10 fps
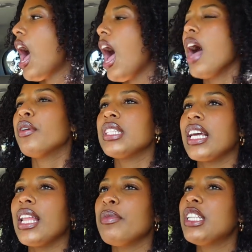I was like
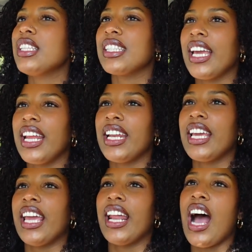let me just get in
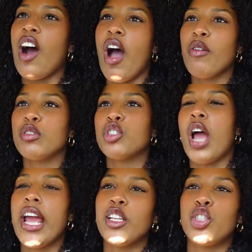and get out I was
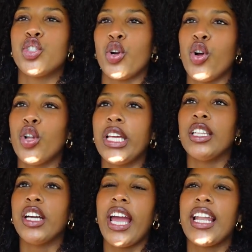trying to stroll and
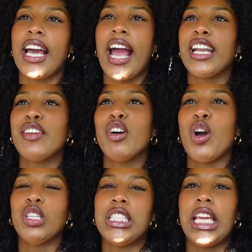look at like I didn't even
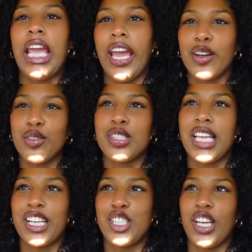go to the candle
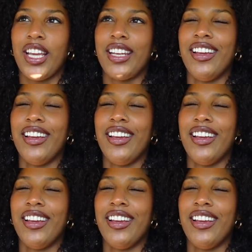section